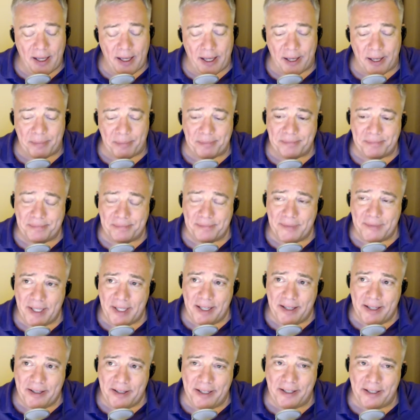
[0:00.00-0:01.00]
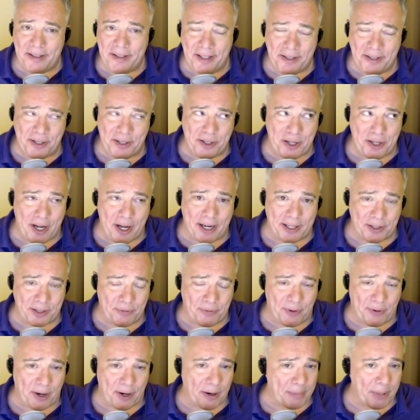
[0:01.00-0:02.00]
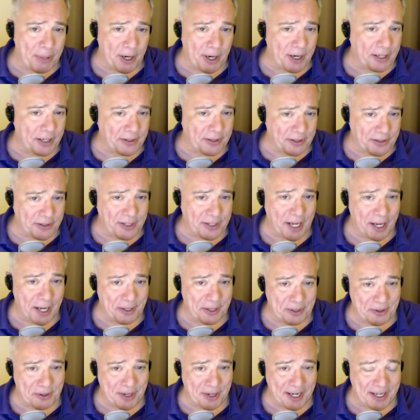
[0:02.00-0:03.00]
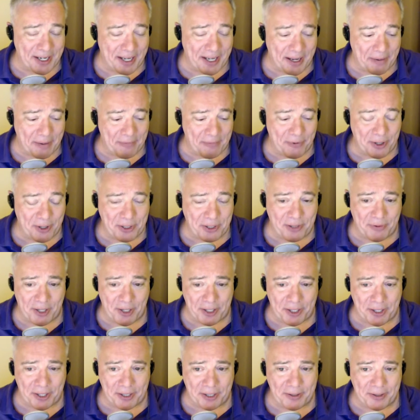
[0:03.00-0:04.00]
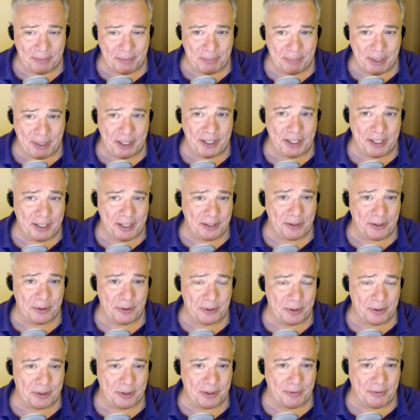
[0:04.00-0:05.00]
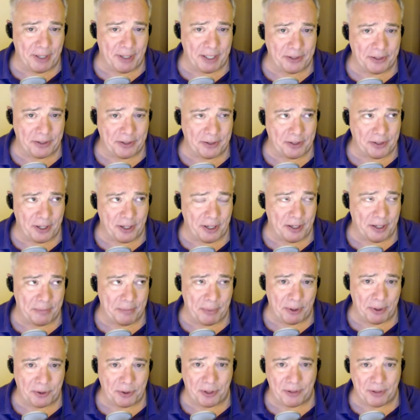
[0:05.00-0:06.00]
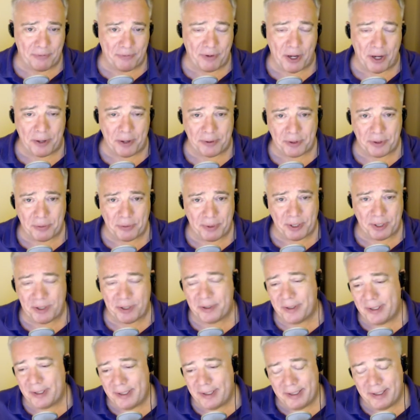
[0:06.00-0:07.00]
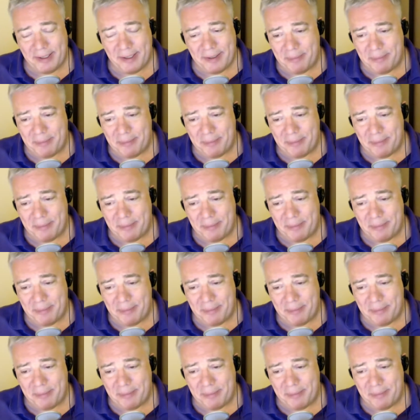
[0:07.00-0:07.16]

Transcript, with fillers: um, this is not as far apart as it sounds, right? Um, first of all, the, the billion Google devices are mostly phones, which right.